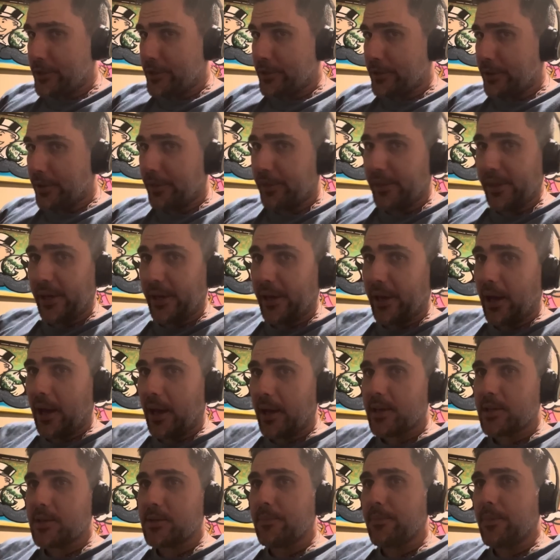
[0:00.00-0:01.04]
is the thing,
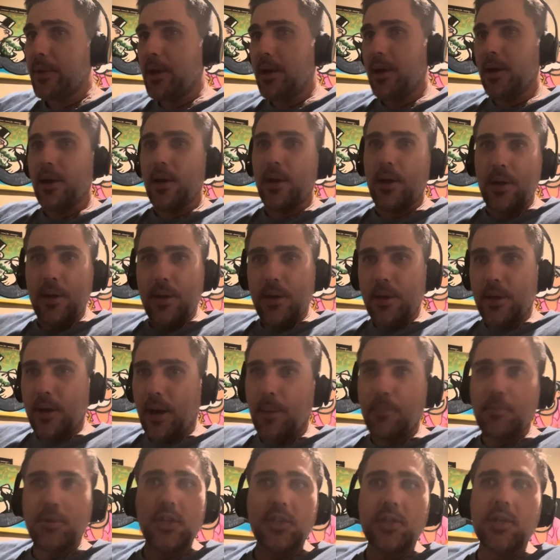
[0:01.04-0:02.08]
guys.
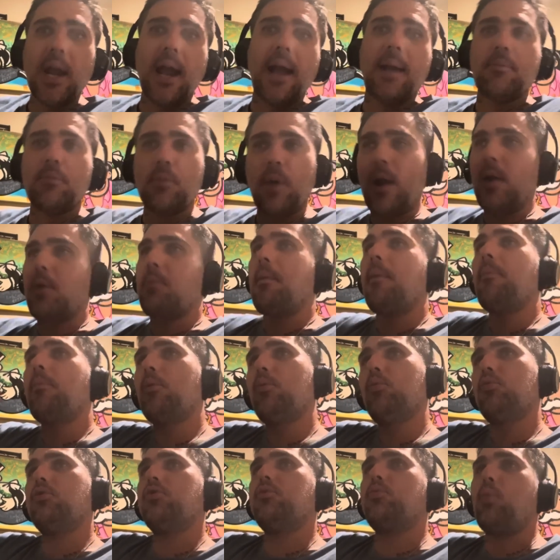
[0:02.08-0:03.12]
I'm just, I'm, I
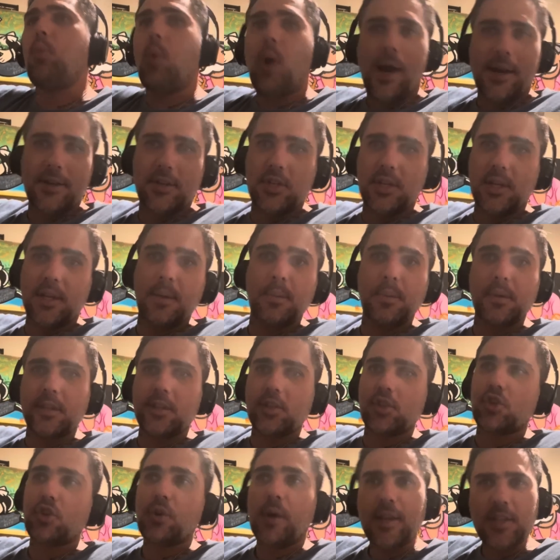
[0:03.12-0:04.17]
remember watching him with the
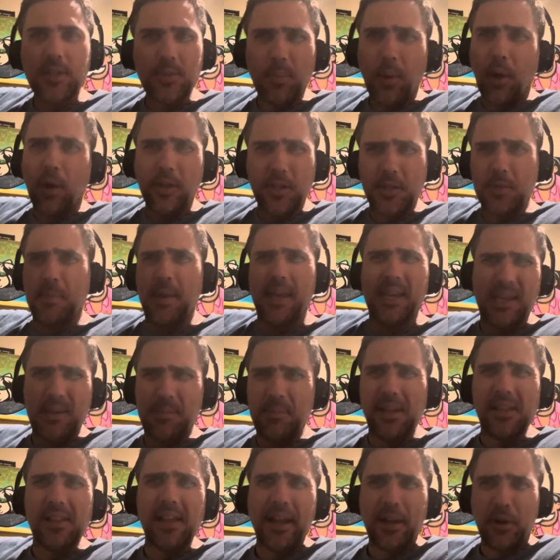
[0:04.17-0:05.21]
stress ball. It's making
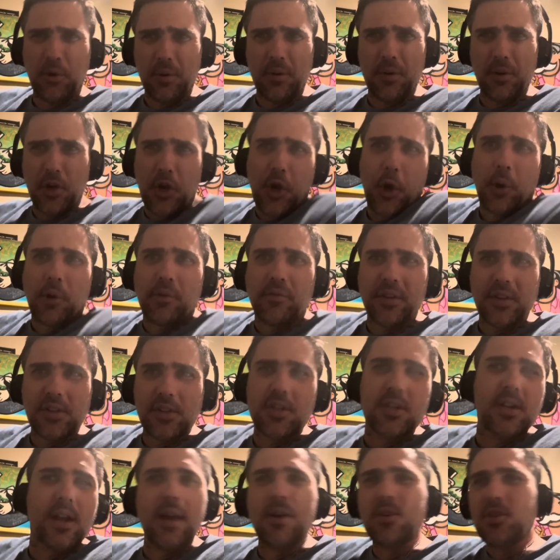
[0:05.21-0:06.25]
me like nervous.
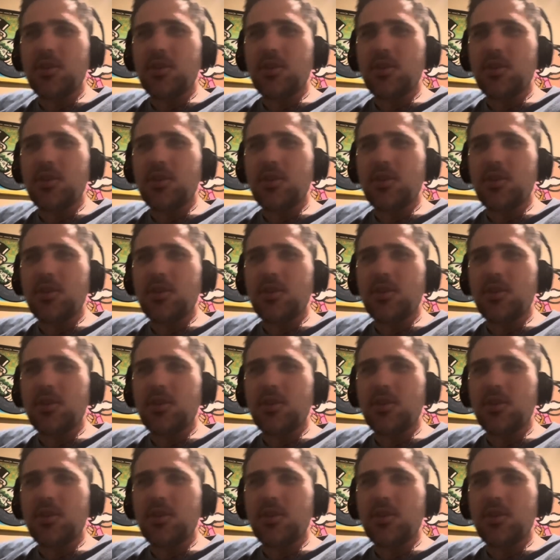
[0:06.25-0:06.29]
You know,